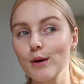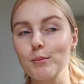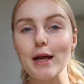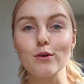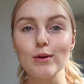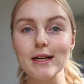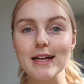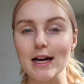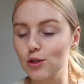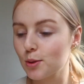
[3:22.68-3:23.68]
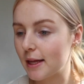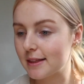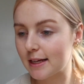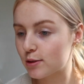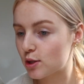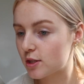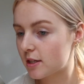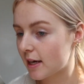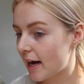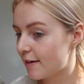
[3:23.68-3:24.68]
but really natural. That's just
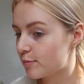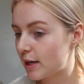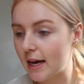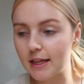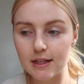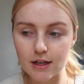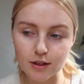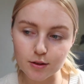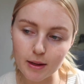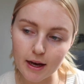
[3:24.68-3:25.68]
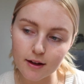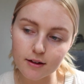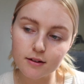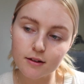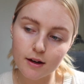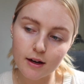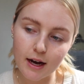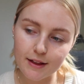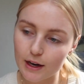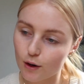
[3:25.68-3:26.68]
I haven't put anything on them yet,
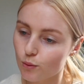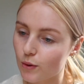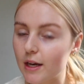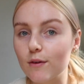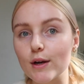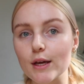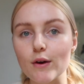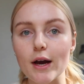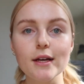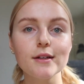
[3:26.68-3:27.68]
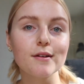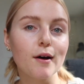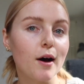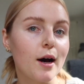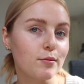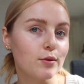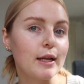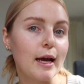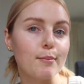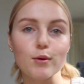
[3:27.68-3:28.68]
and they look really great. I'm
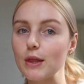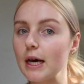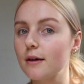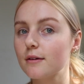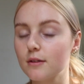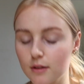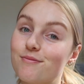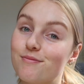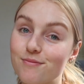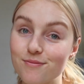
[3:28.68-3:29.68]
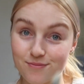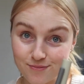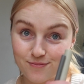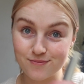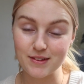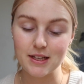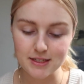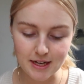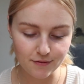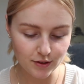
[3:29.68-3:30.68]
really happy with that.
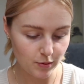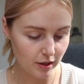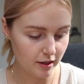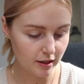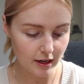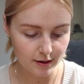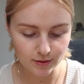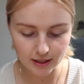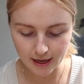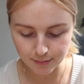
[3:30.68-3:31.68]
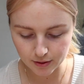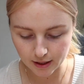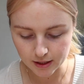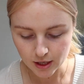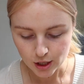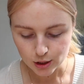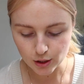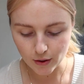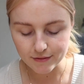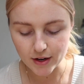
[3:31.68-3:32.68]
Definitely worth it. I'm really happy with that.
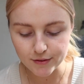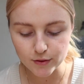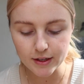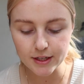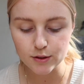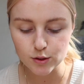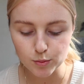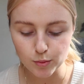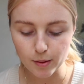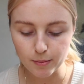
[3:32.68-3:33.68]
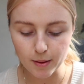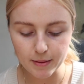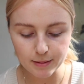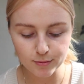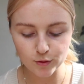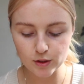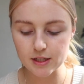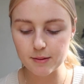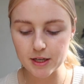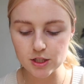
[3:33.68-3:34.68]
So I've never really used pomade before,
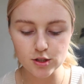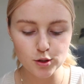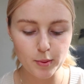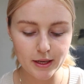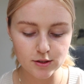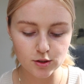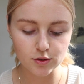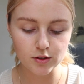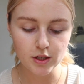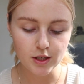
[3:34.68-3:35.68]
so I might just use a pencil